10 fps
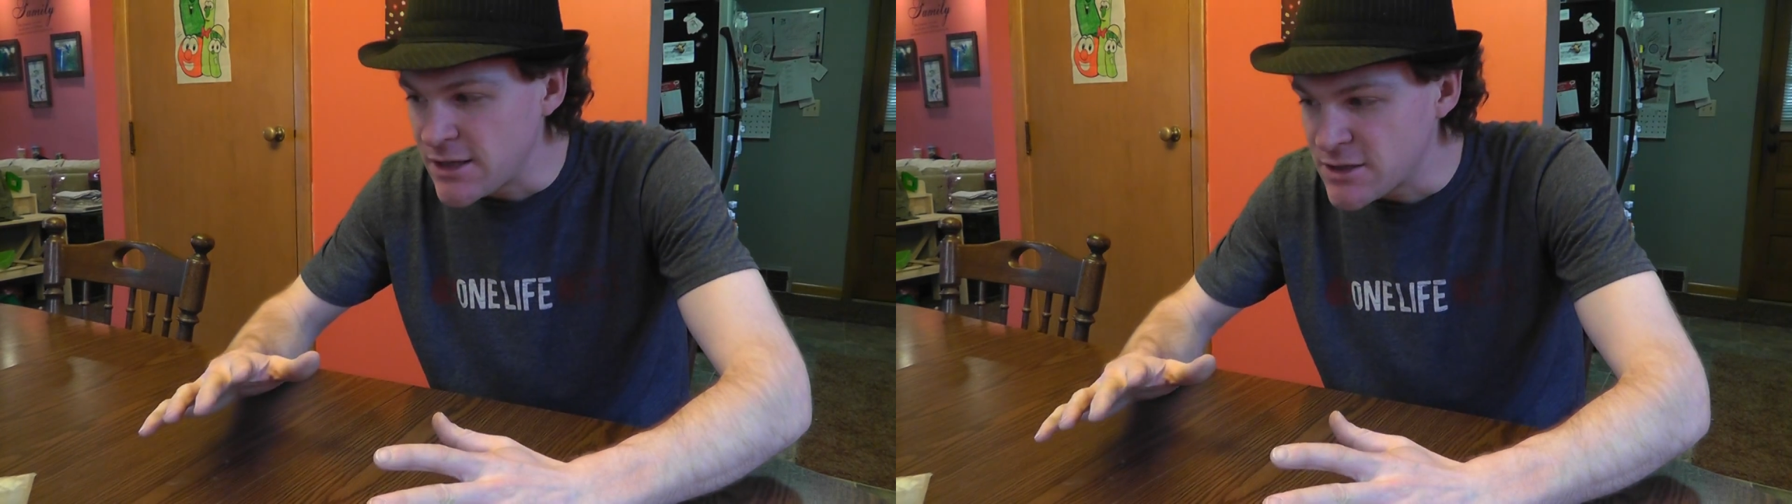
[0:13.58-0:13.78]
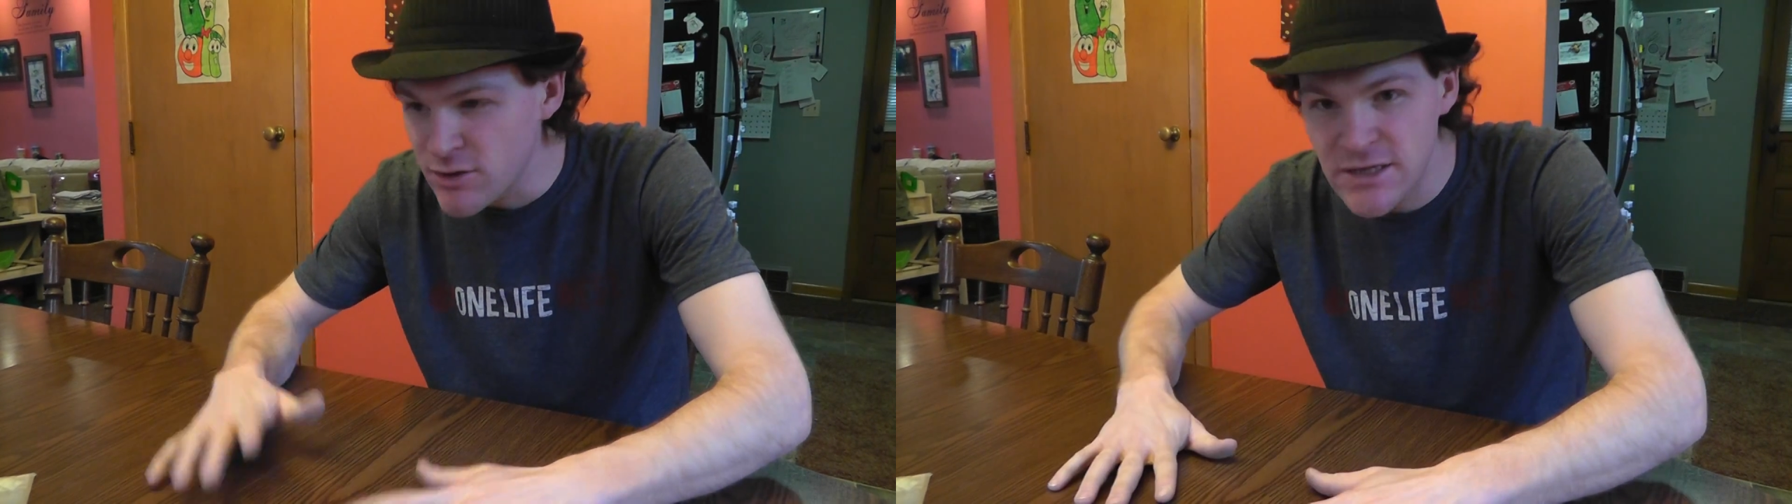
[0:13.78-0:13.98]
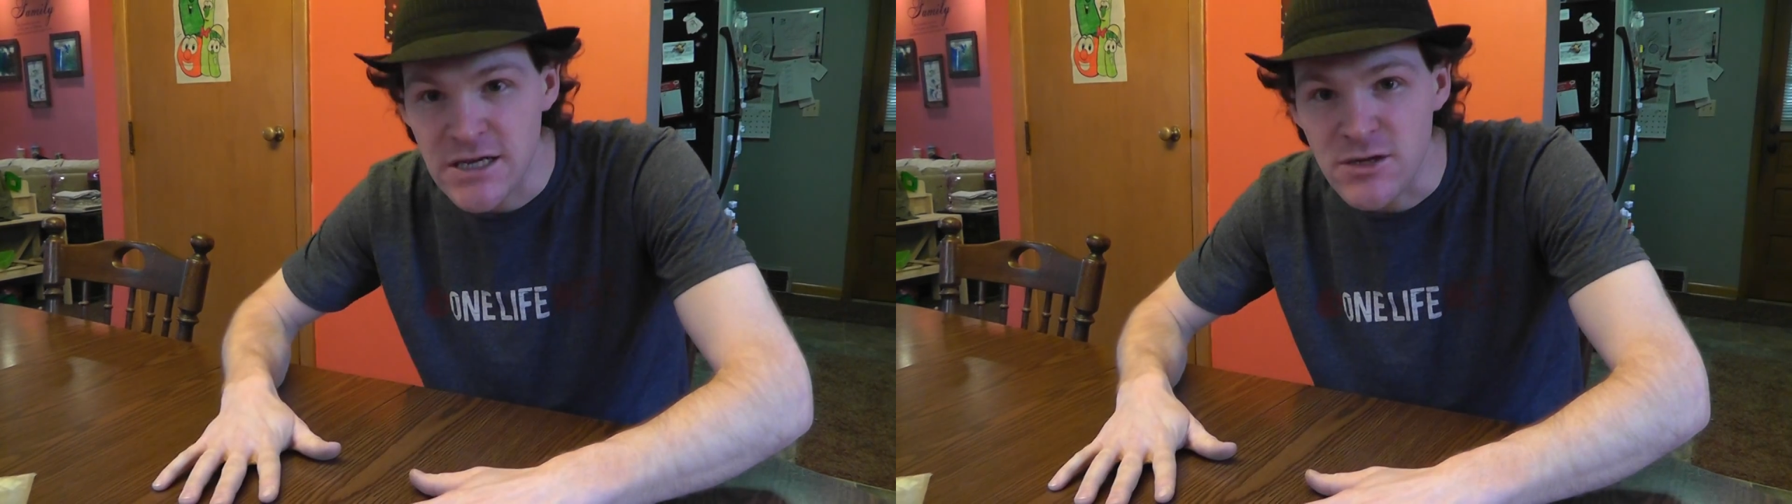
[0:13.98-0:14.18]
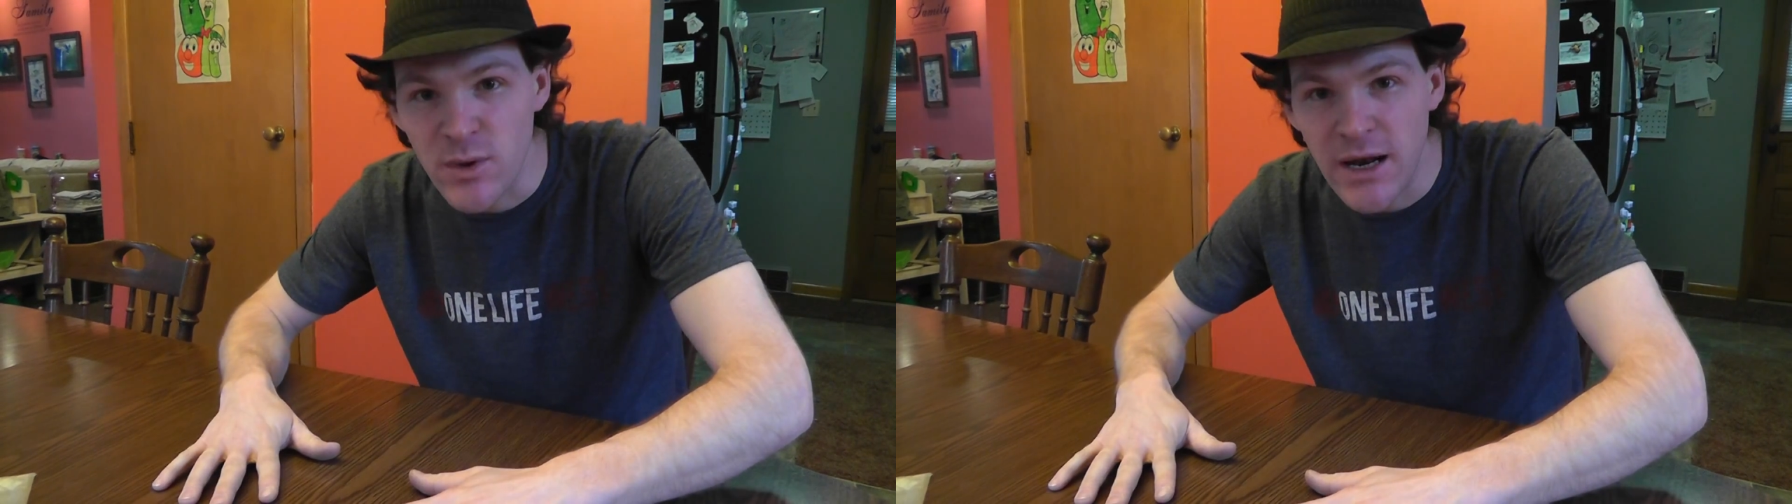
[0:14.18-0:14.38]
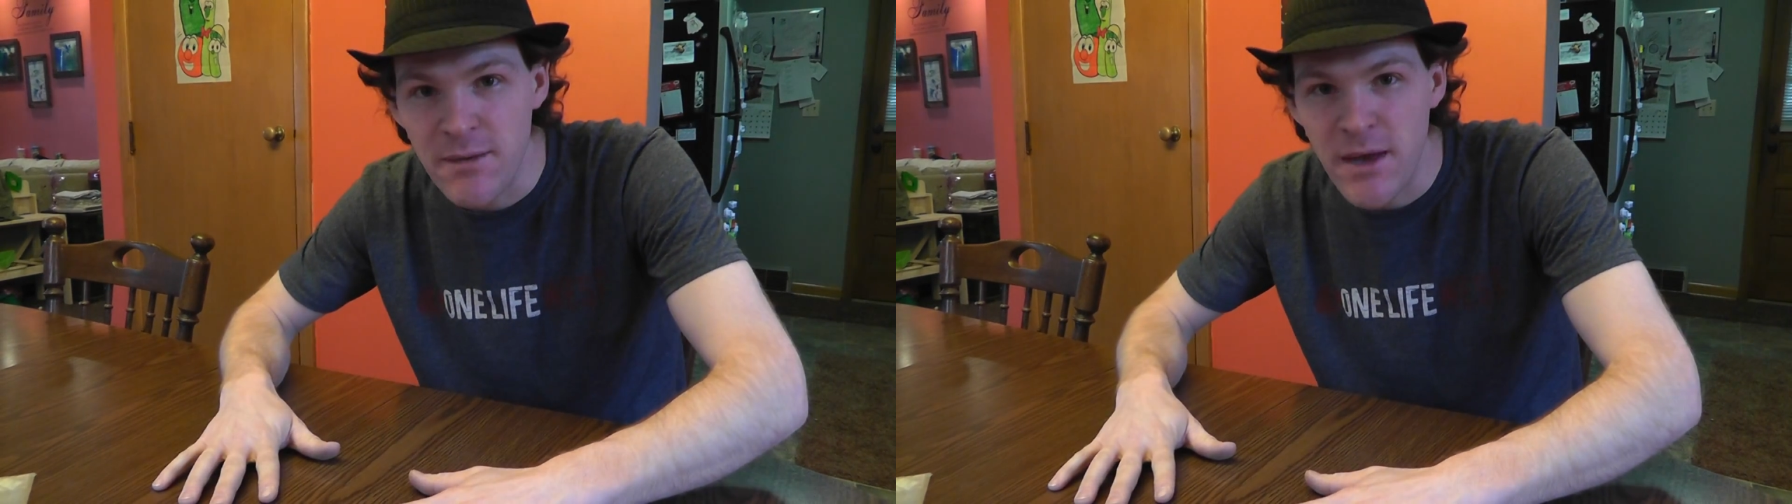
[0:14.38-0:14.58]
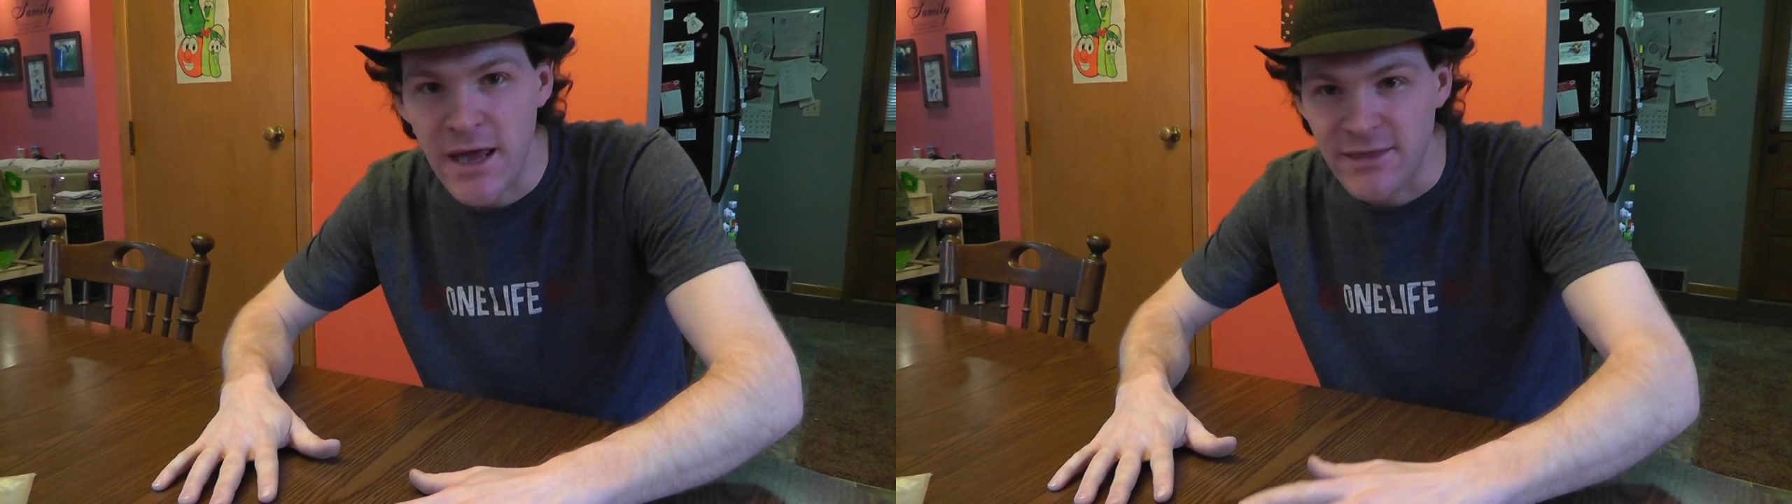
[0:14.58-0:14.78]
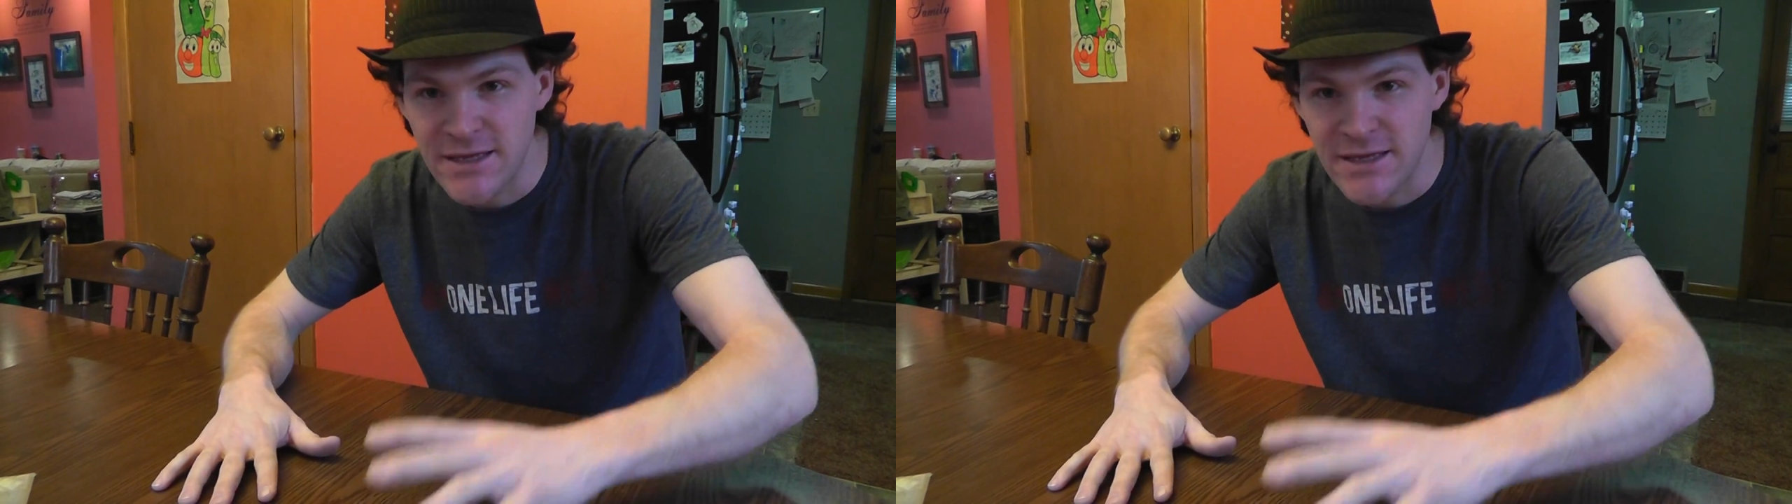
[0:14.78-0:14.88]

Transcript: so this is what I made.